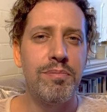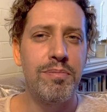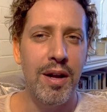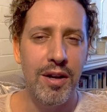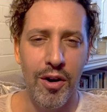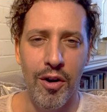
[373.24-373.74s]

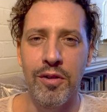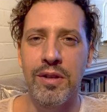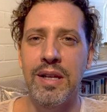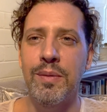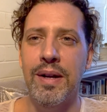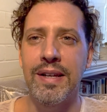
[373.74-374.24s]
but
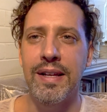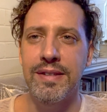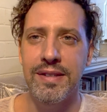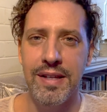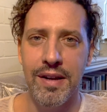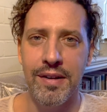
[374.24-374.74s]
only where
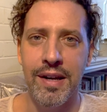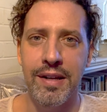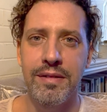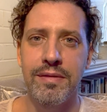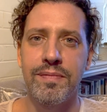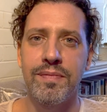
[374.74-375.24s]
necessary.
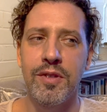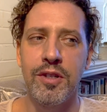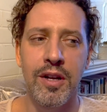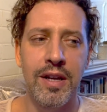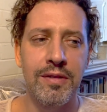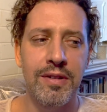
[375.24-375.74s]
In
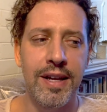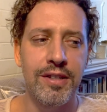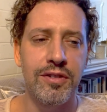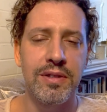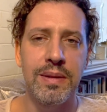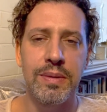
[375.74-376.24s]

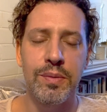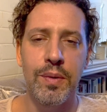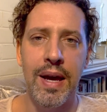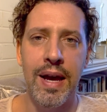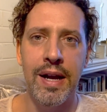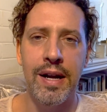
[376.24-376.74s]
relationships
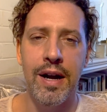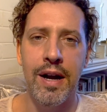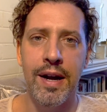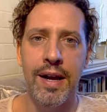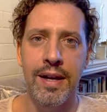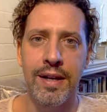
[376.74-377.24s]
where
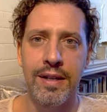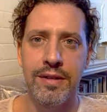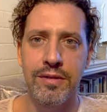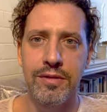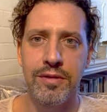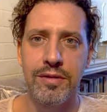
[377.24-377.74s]
I
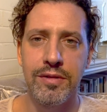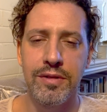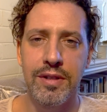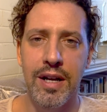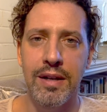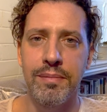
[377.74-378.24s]

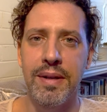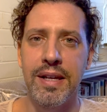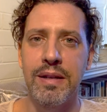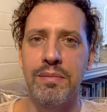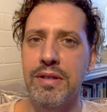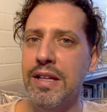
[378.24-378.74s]
can't be
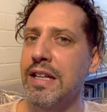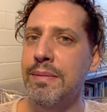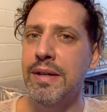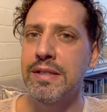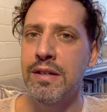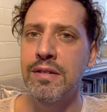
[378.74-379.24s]
completely
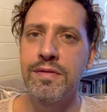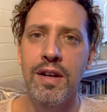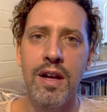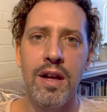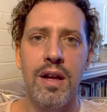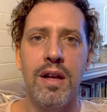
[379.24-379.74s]
myself,
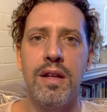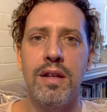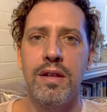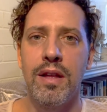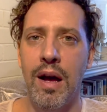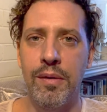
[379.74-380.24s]

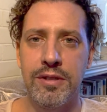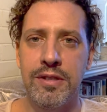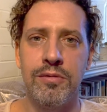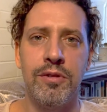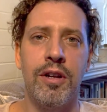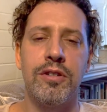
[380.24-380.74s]
I will
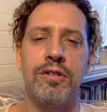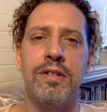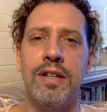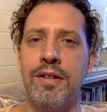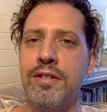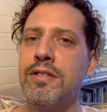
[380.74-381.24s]
still nurture and
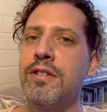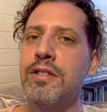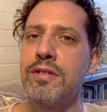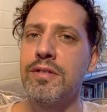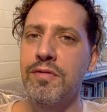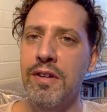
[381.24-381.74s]
nourish
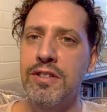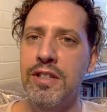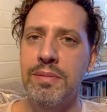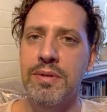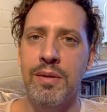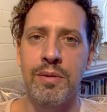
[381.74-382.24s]
those
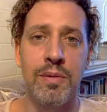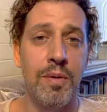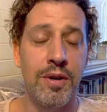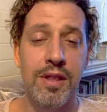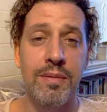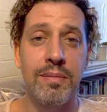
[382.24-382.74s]
friendships. I will
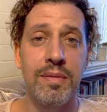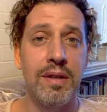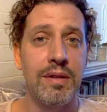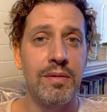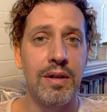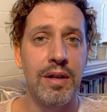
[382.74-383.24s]
water them
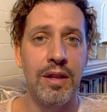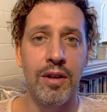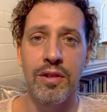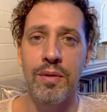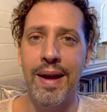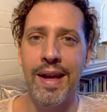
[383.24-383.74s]

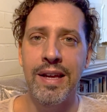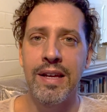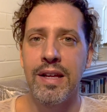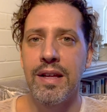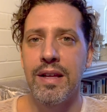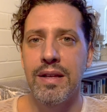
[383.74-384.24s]
along the way,
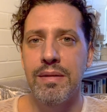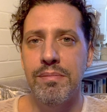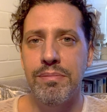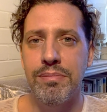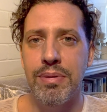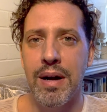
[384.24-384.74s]

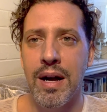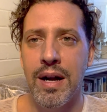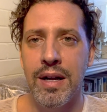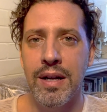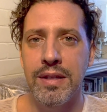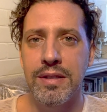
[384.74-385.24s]

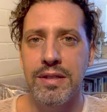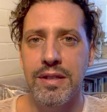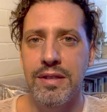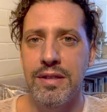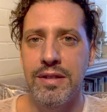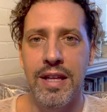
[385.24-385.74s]
but
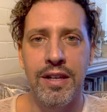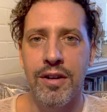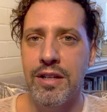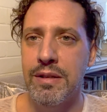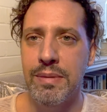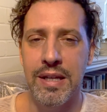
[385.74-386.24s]
they're not
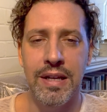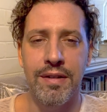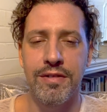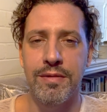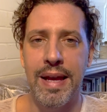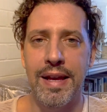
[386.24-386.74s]
going to be enough
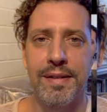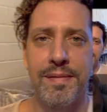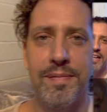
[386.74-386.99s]
for me.